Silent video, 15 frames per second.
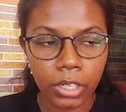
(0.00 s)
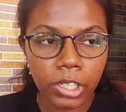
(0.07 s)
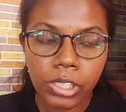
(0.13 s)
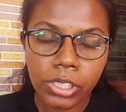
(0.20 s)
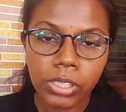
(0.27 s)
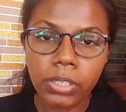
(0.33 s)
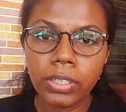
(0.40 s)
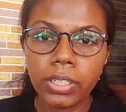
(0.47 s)

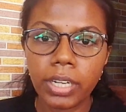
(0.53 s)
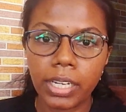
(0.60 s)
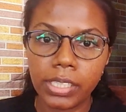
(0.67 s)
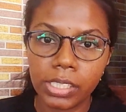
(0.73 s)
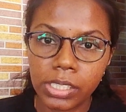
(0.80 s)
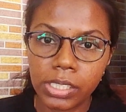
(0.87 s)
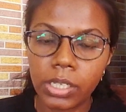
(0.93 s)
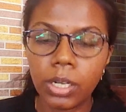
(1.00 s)
You should
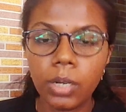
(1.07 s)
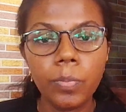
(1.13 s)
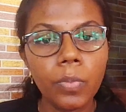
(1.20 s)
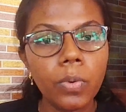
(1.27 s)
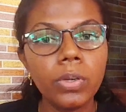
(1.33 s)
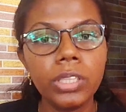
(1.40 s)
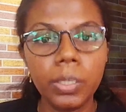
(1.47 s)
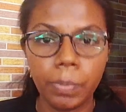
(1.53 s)
consider
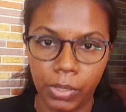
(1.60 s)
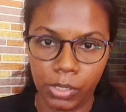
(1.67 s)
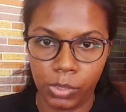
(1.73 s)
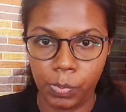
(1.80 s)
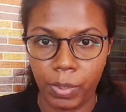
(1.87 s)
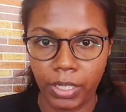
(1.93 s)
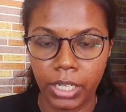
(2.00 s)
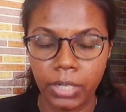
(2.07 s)
both the
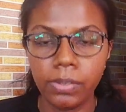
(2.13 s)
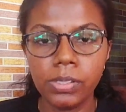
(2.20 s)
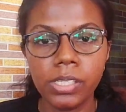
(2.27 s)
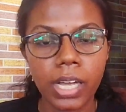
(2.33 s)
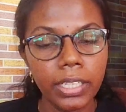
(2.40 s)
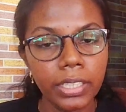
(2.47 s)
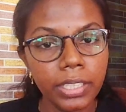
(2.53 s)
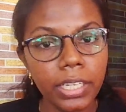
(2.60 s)

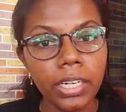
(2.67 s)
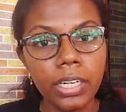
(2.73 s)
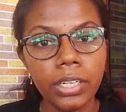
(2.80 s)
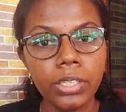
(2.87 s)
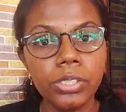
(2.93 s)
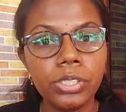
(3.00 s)
perspectives and then